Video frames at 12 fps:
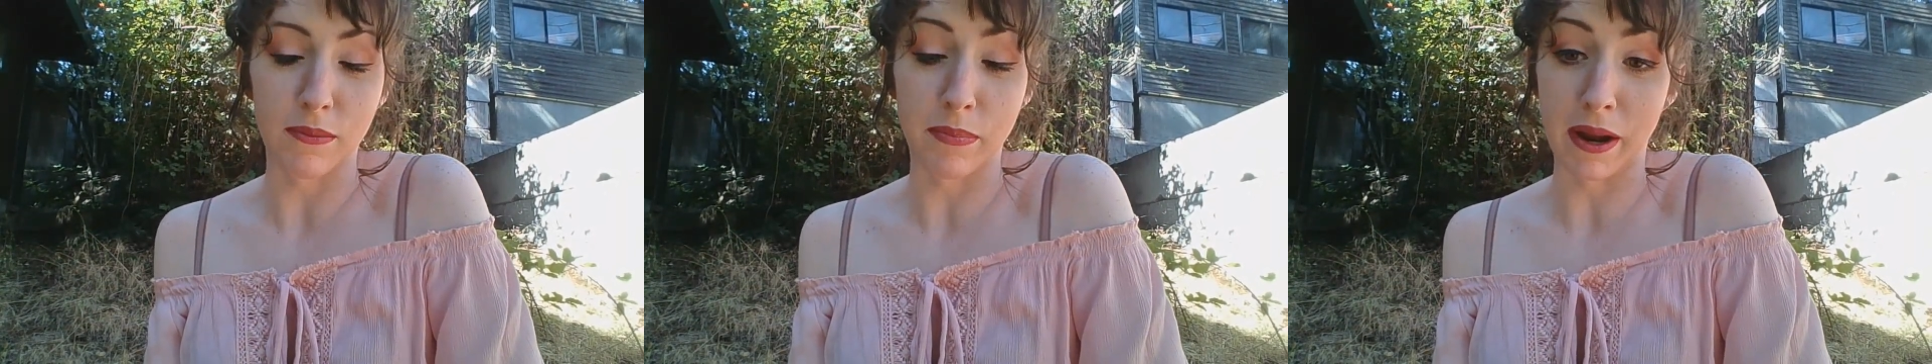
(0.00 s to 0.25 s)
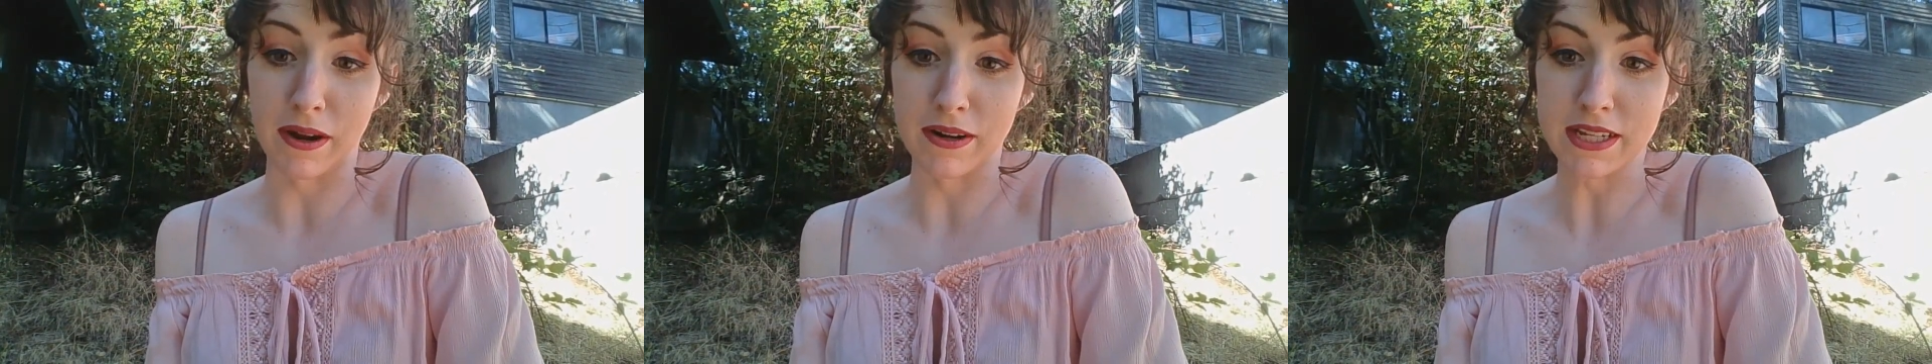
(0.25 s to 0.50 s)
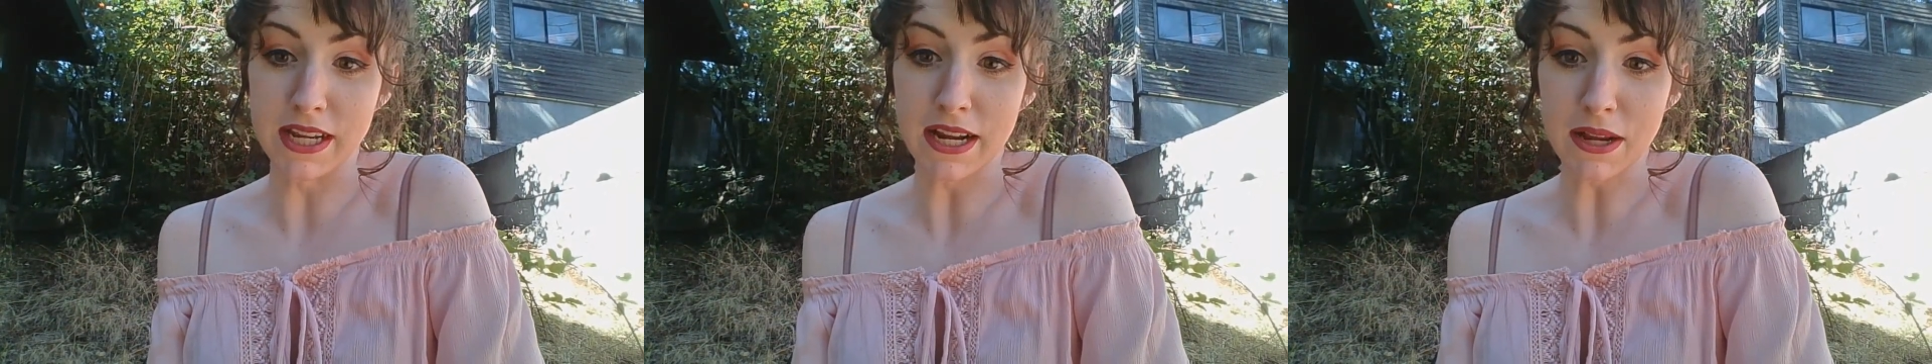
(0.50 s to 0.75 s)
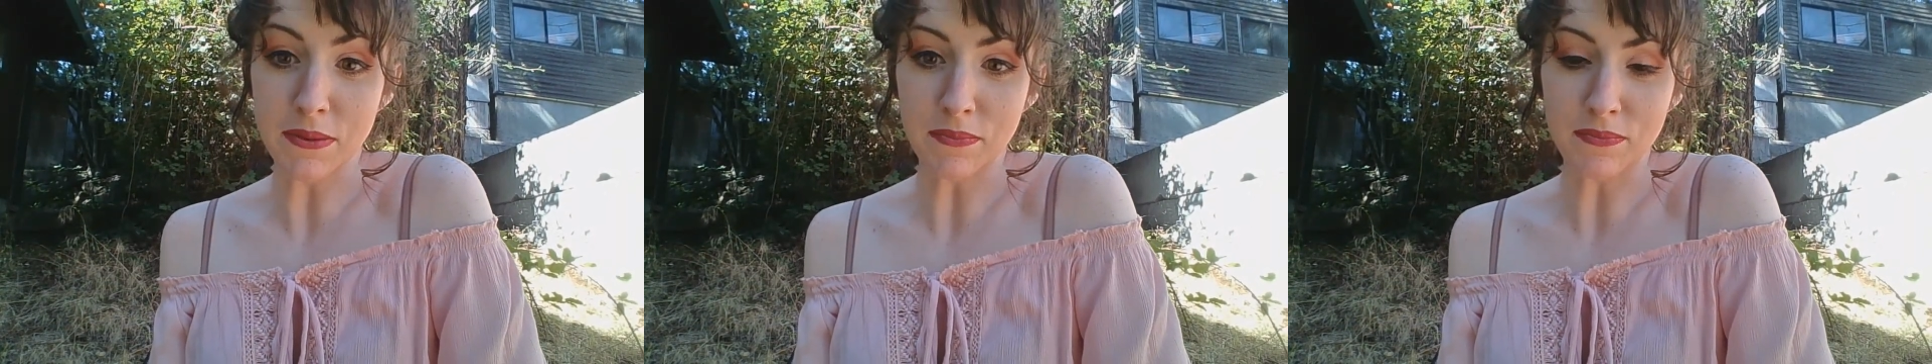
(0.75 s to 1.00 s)

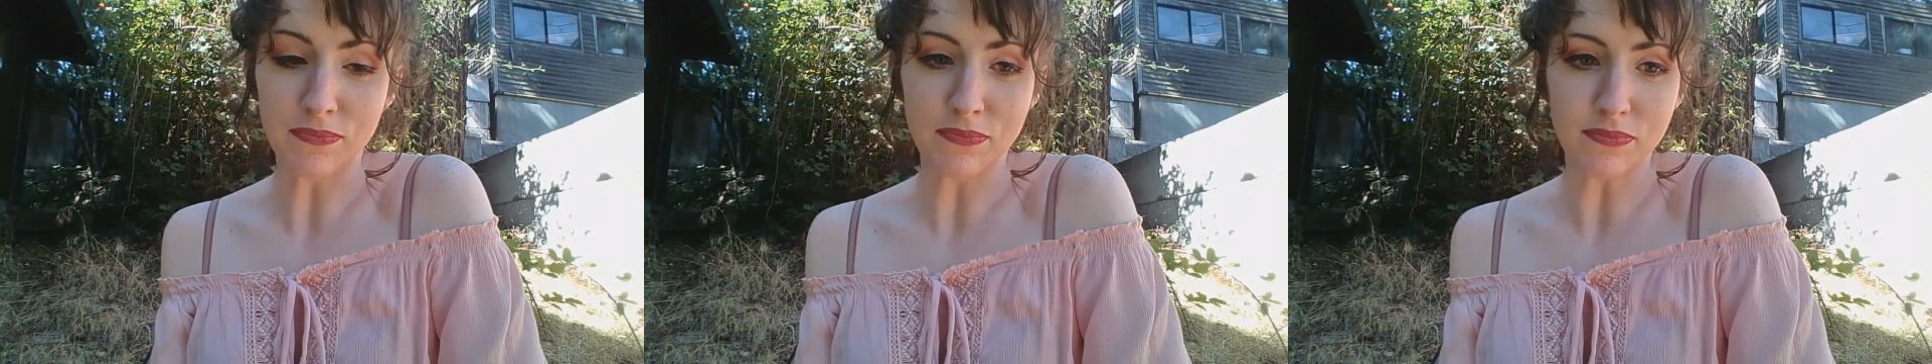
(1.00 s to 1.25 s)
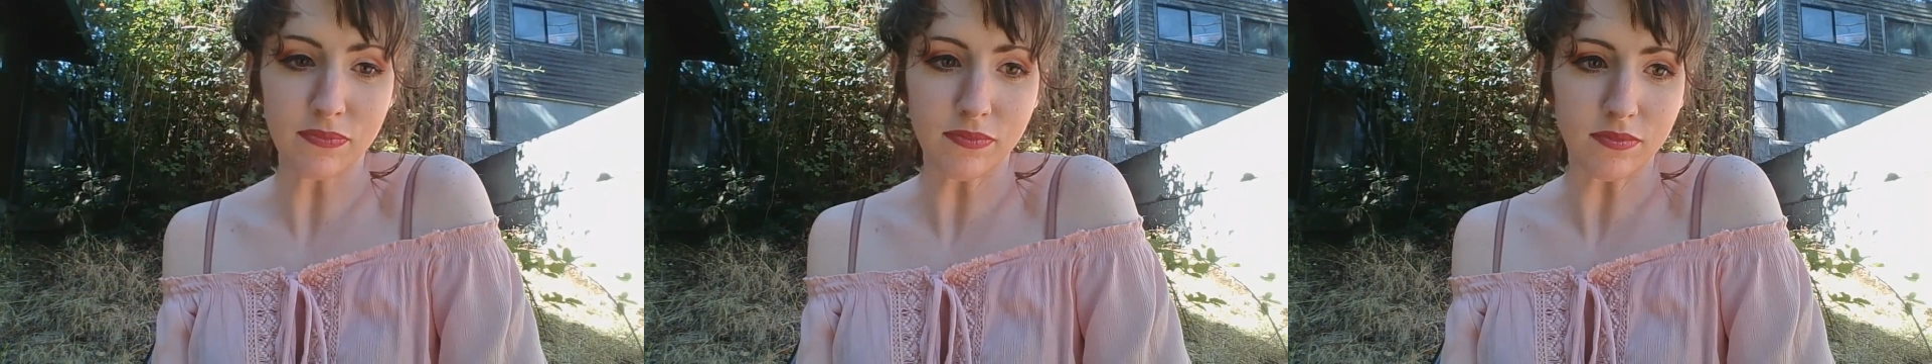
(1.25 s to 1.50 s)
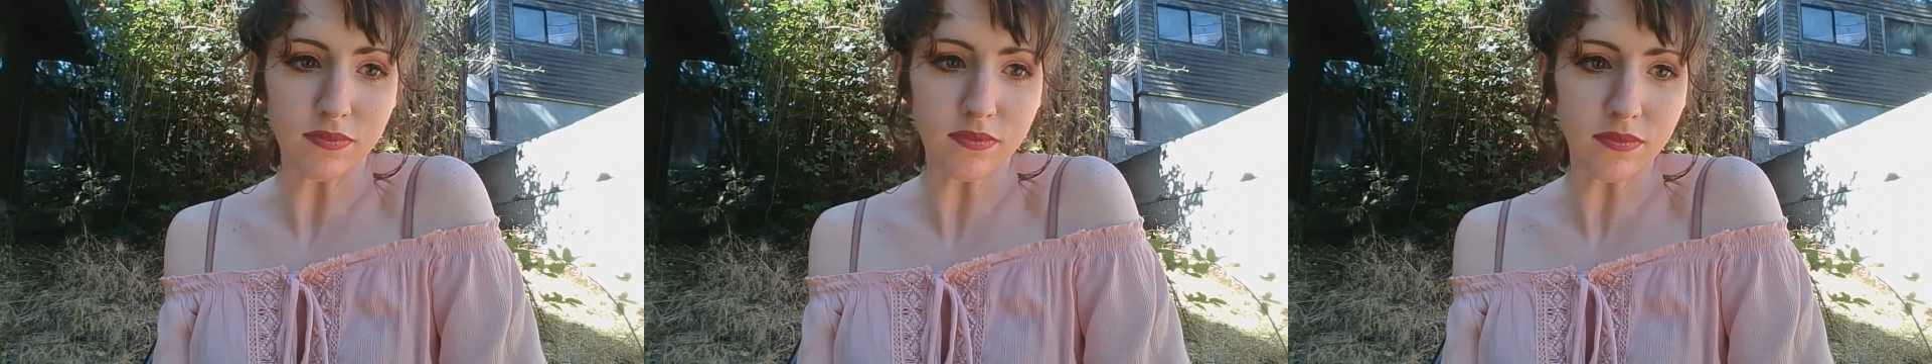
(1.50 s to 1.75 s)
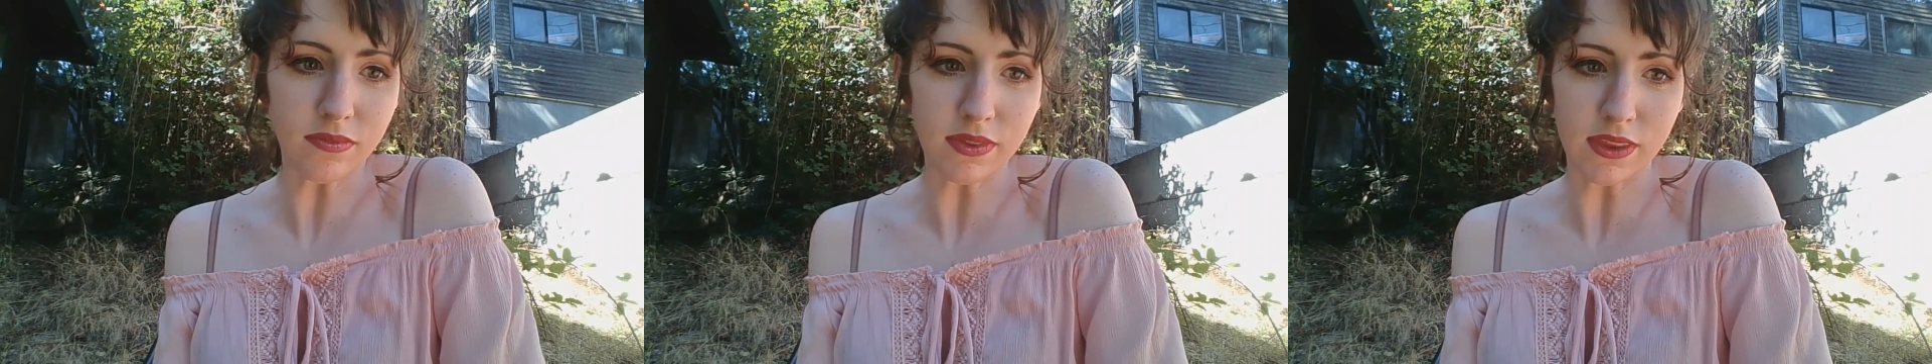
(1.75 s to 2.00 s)
parenting,
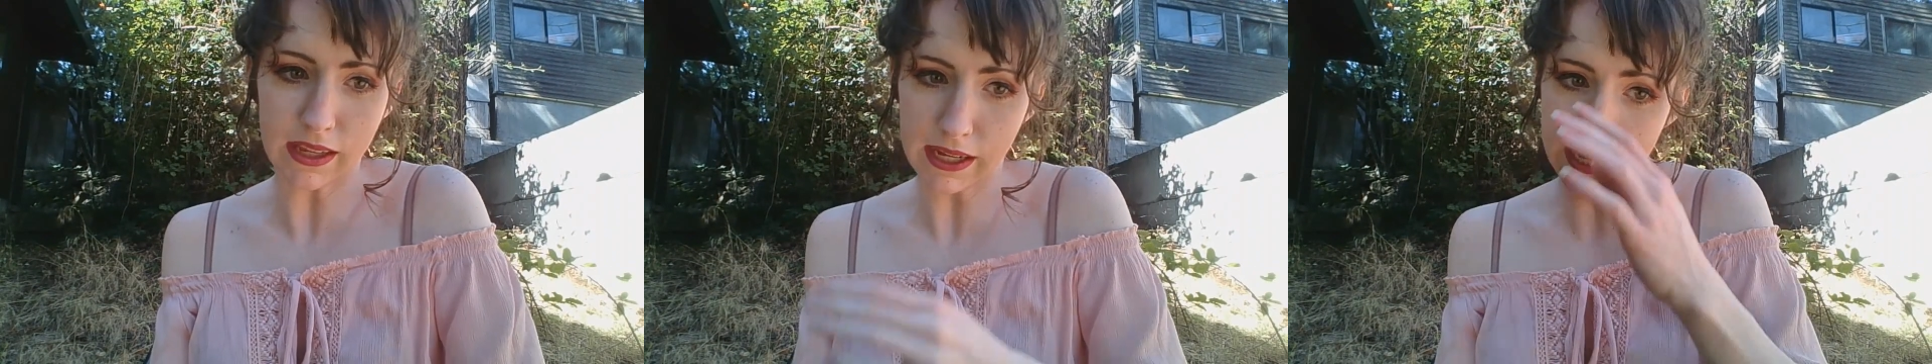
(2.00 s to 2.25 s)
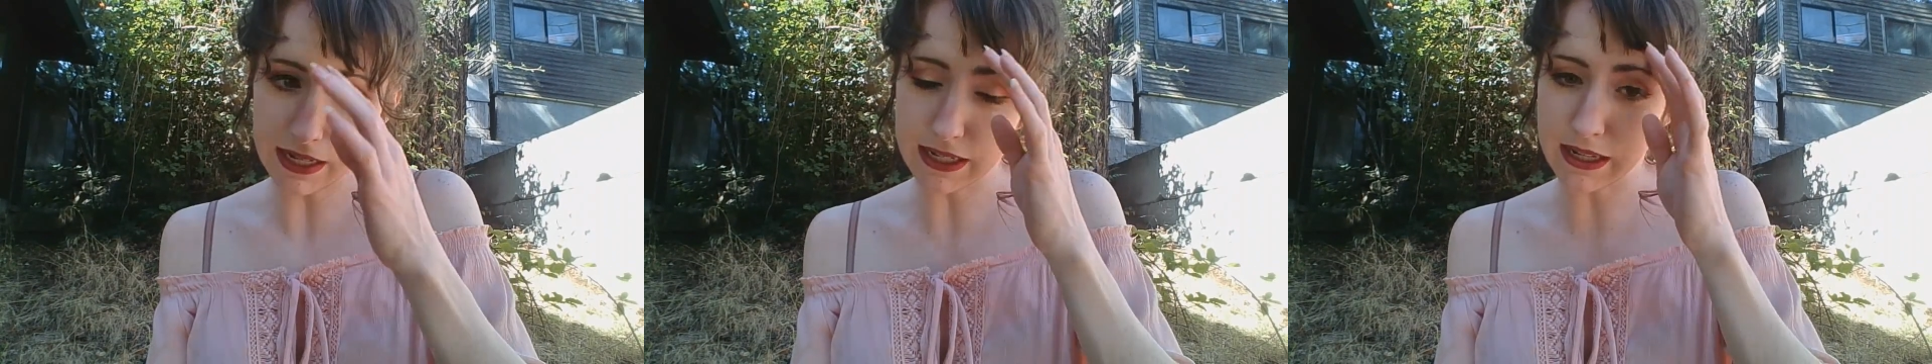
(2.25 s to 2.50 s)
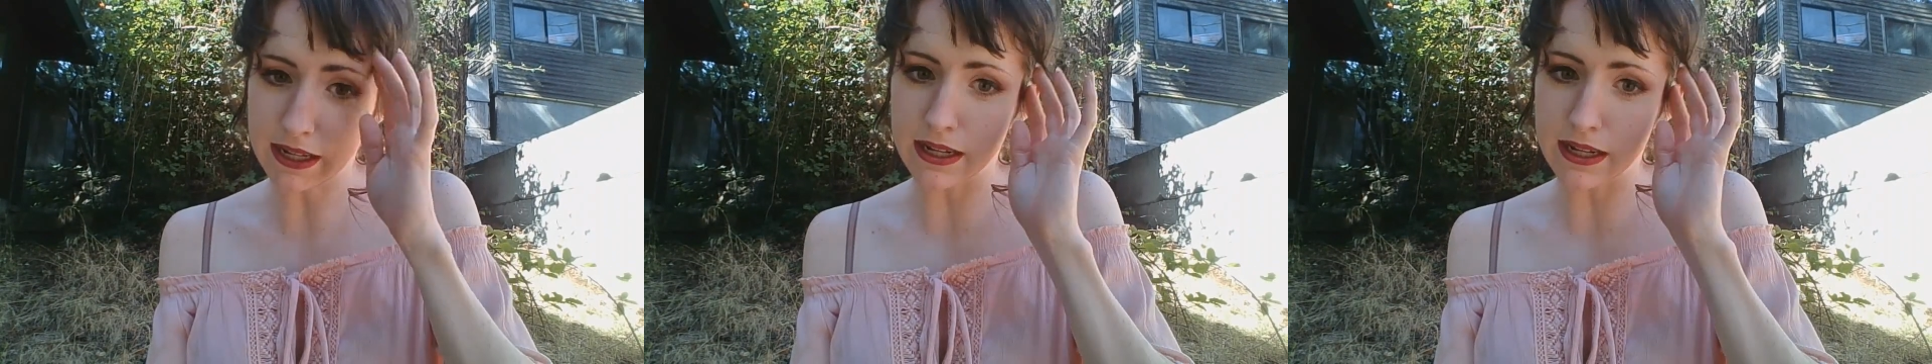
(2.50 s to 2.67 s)
and